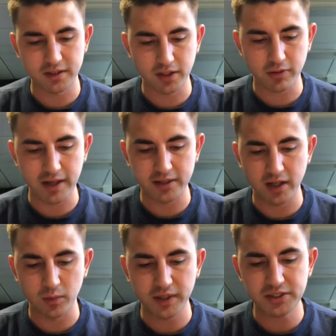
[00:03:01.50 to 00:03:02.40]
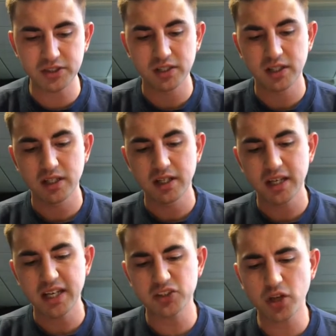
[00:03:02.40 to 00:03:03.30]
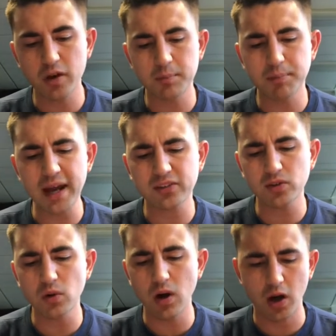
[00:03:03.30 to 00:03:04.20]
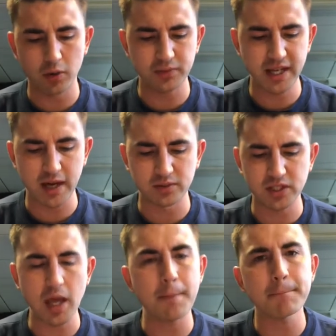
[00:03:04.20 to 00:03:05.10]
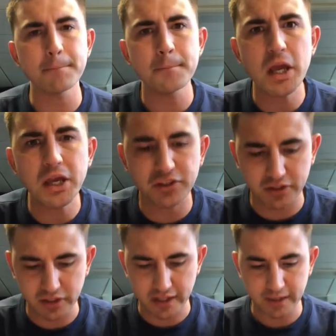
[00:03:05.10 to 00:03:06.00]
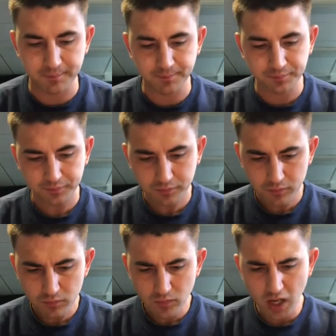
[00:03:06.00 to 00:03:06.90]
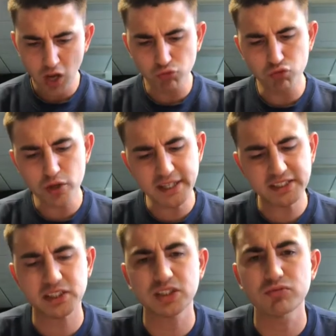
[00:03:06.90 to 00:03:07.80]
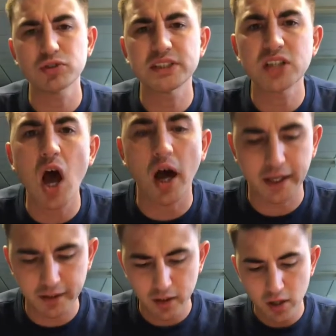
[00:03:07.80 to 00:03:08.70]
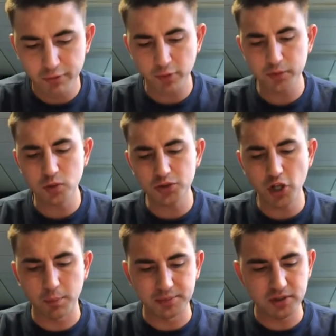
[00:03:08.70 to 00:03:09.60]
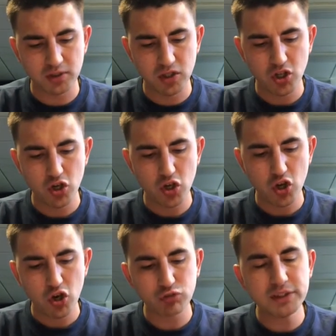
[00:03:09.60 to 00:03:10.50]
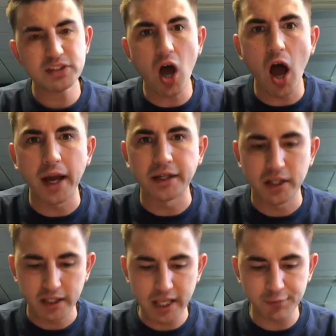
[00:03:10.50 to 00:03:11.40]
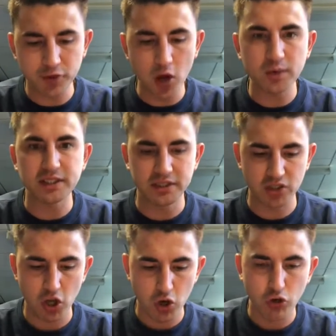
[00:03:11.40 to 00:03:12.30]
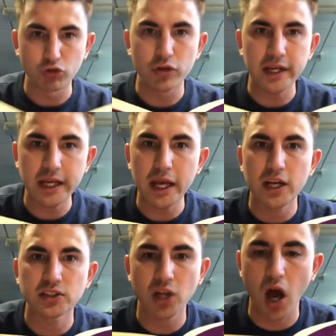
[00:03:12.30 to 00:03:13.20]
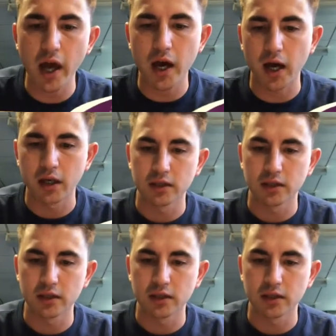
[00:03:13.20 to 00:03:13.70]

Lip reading: the Grand High Witch, is going back to your hometowns immediately and resign from your jobs. Resign, give notice, retire.